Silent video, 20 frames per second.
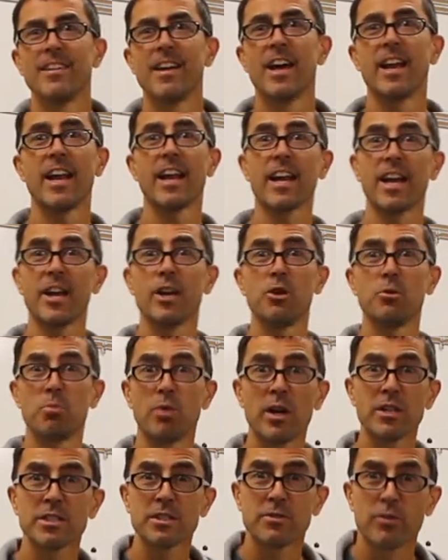And I got a new
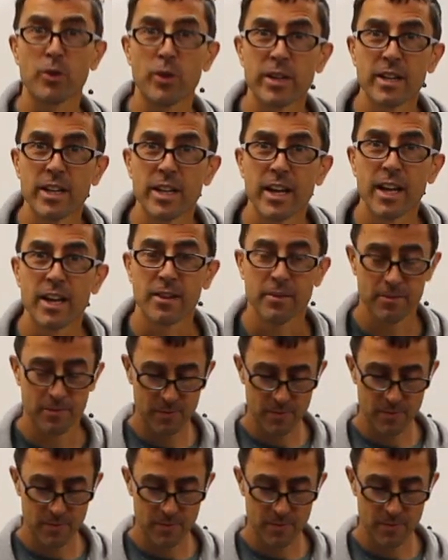project for you today.